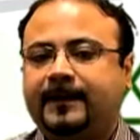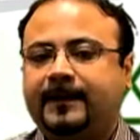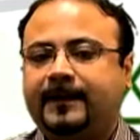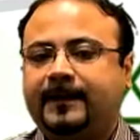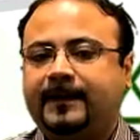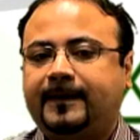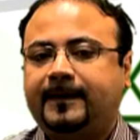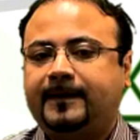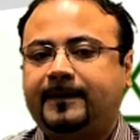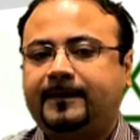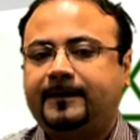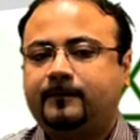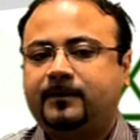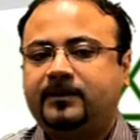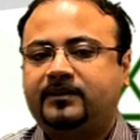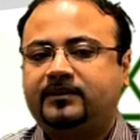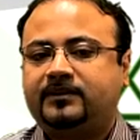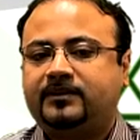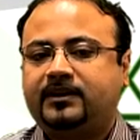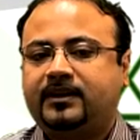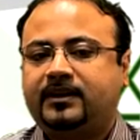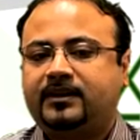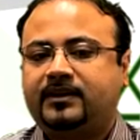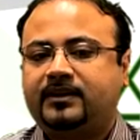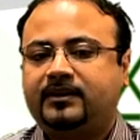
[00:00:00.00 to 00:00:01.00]
And we
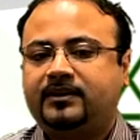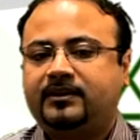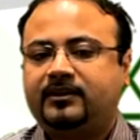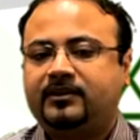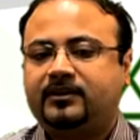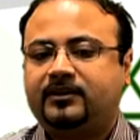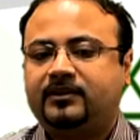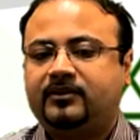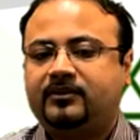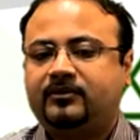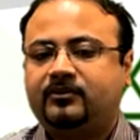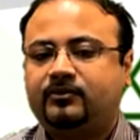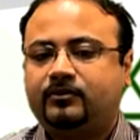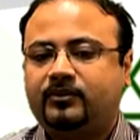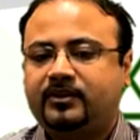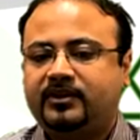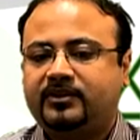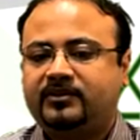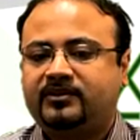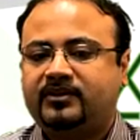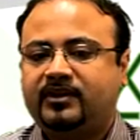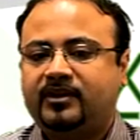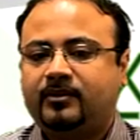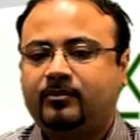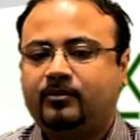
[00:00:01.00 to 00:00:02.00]
started doing
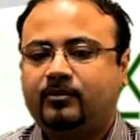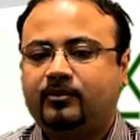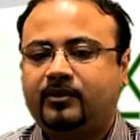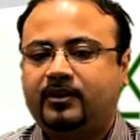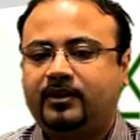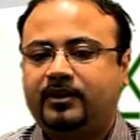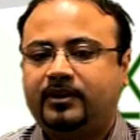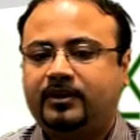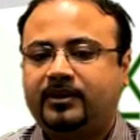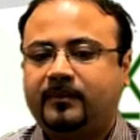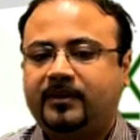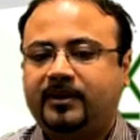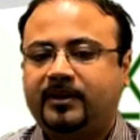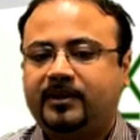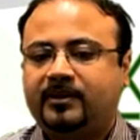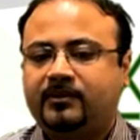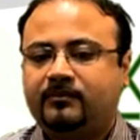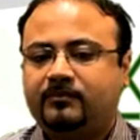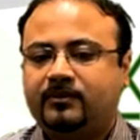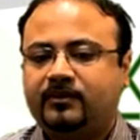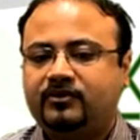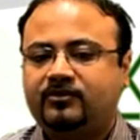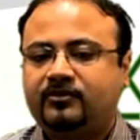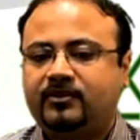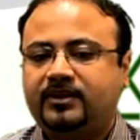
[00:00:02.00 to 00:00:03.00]
SharePoint
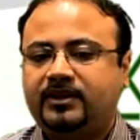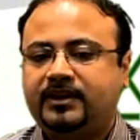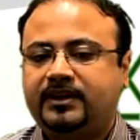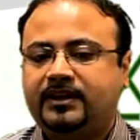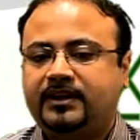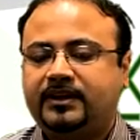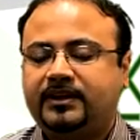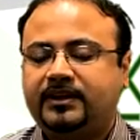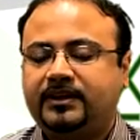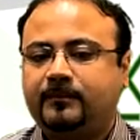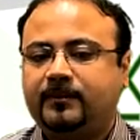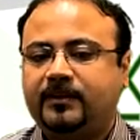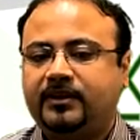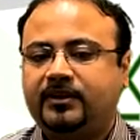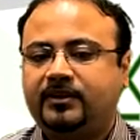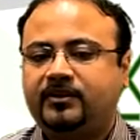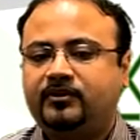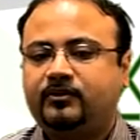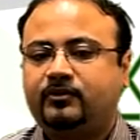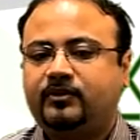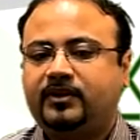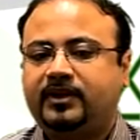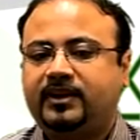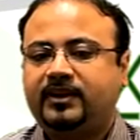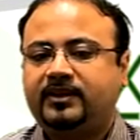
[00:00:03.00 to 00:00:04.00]
individually in
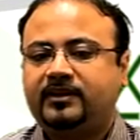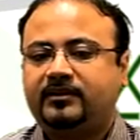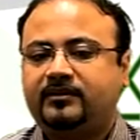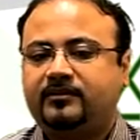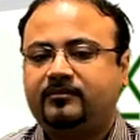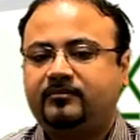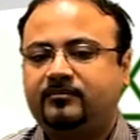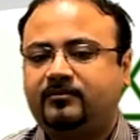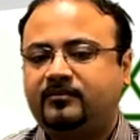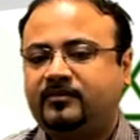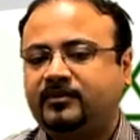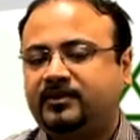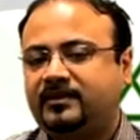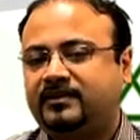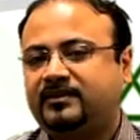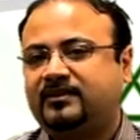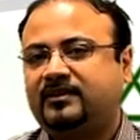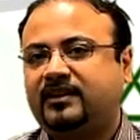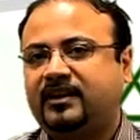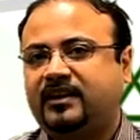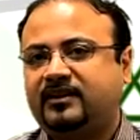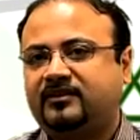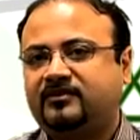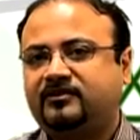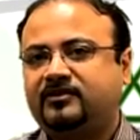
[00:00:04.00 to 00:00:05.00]
UK since
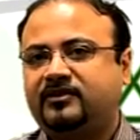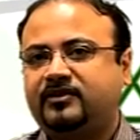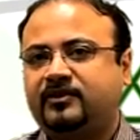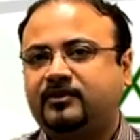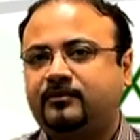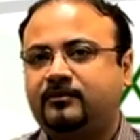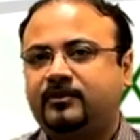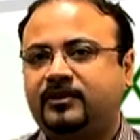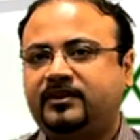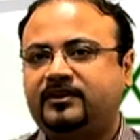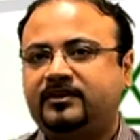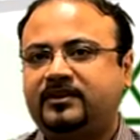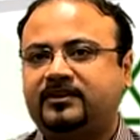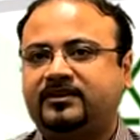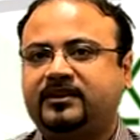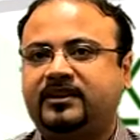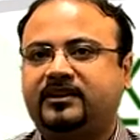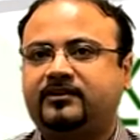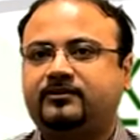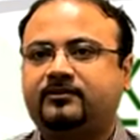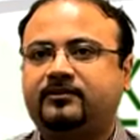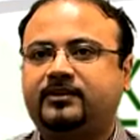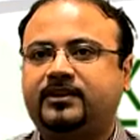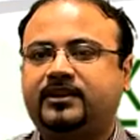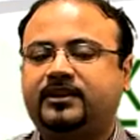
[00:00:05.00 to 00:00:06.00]
last year. We
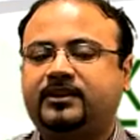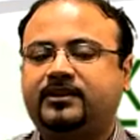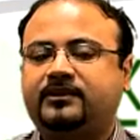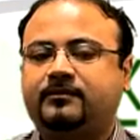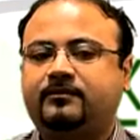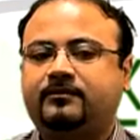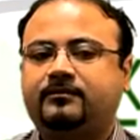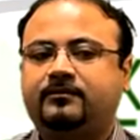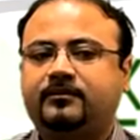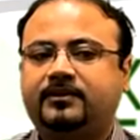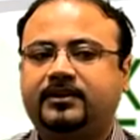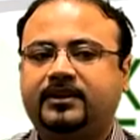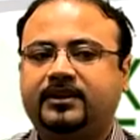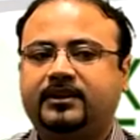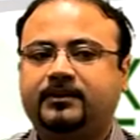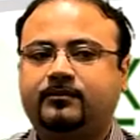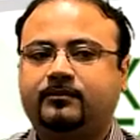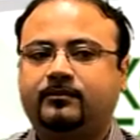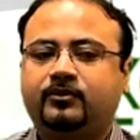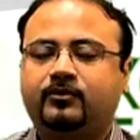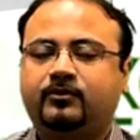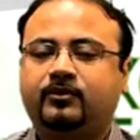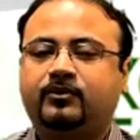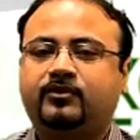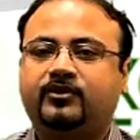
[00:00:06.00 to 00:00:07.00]
successfully did
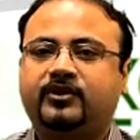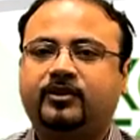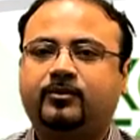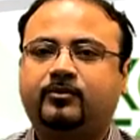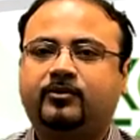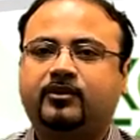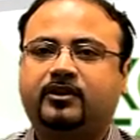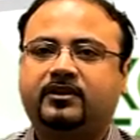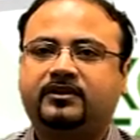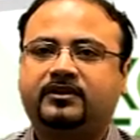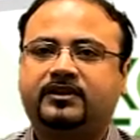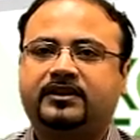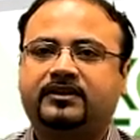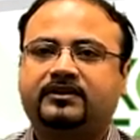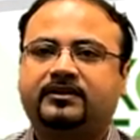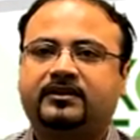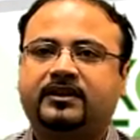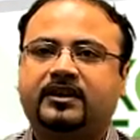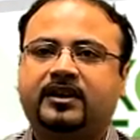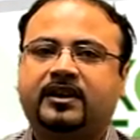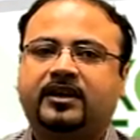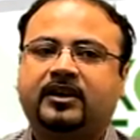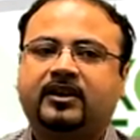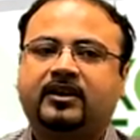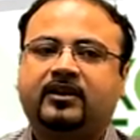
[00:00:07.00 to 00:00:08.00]
2 or 3 projects
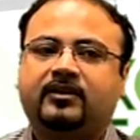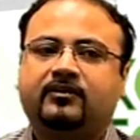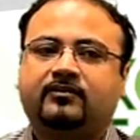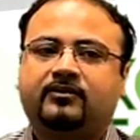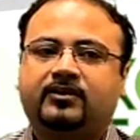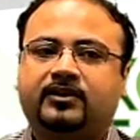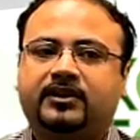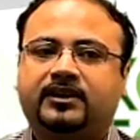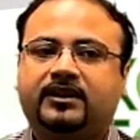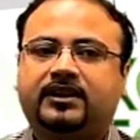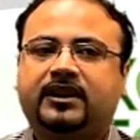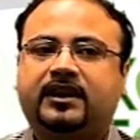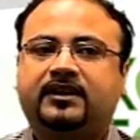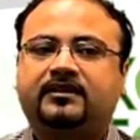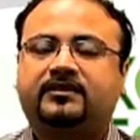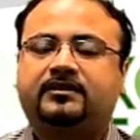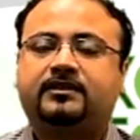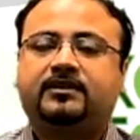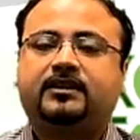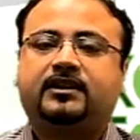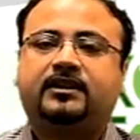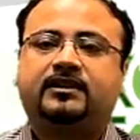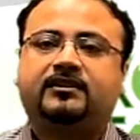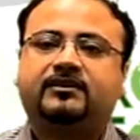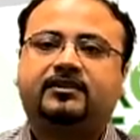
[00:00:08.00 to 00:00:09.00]
for the
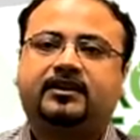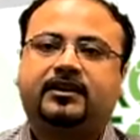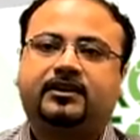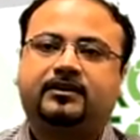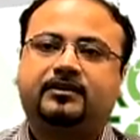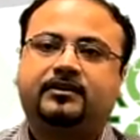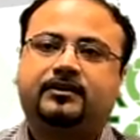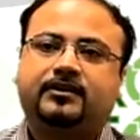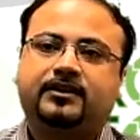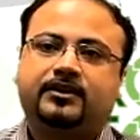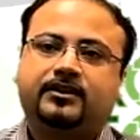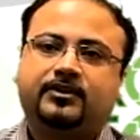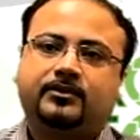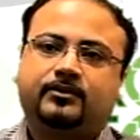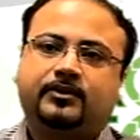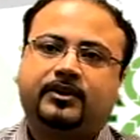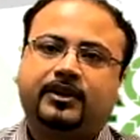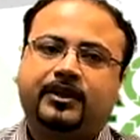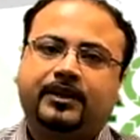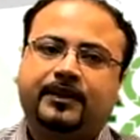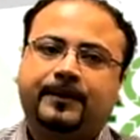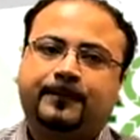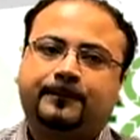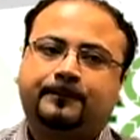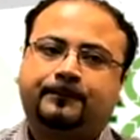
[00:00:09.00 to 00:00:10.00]
national health sector in
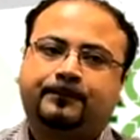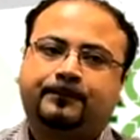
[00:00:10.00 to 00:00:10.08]
the UK.